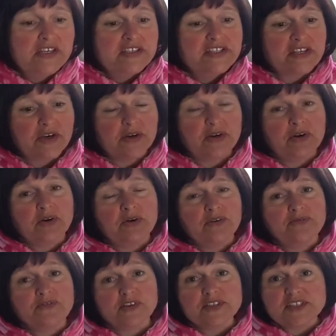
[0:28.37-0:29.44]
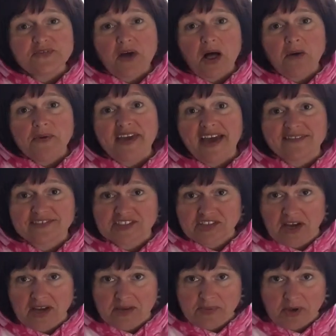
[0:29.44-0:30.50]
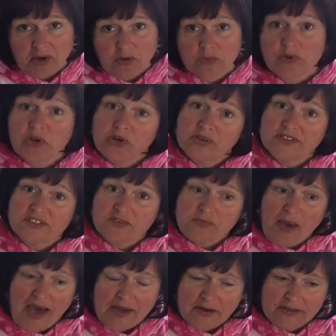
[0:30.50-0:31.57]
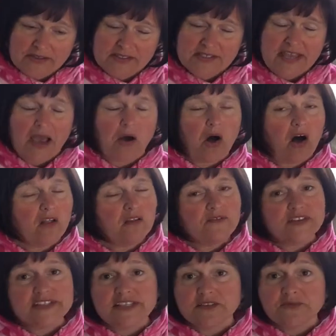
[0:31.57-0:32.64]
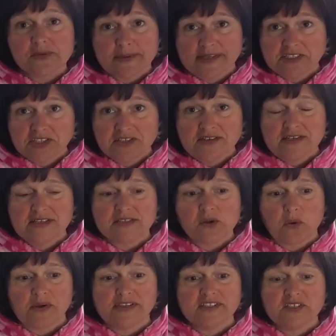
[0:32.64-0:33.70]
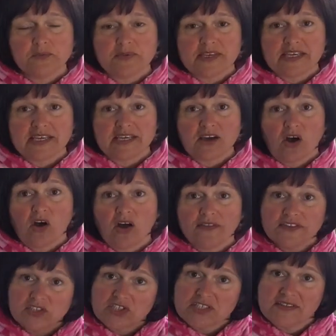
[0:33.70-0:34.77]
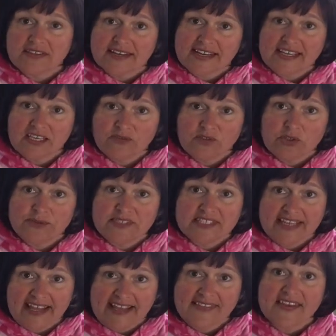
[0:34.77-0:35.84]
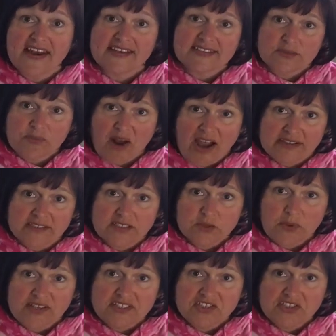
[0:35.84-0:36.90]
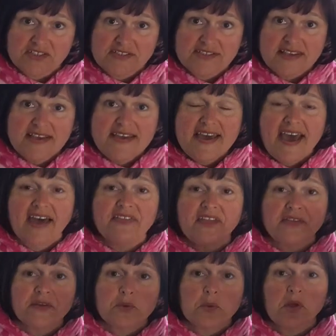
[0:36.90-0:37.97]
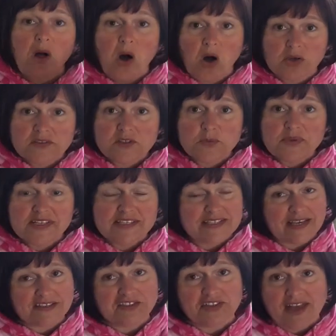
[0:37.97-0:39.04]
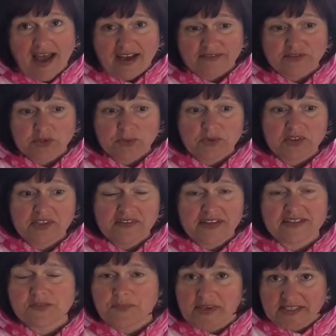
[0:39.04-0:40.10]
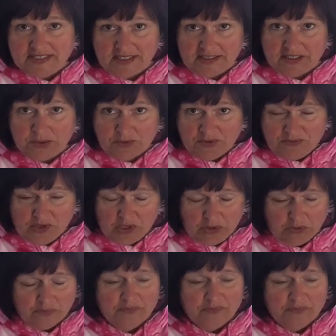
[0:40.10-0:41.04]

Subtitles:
So first of all, we have to talk about recursive patterns. Now, all of this information is going to be on the sheet that I give you today that has the practice questions, and then there will also be a section afterward that's basically review.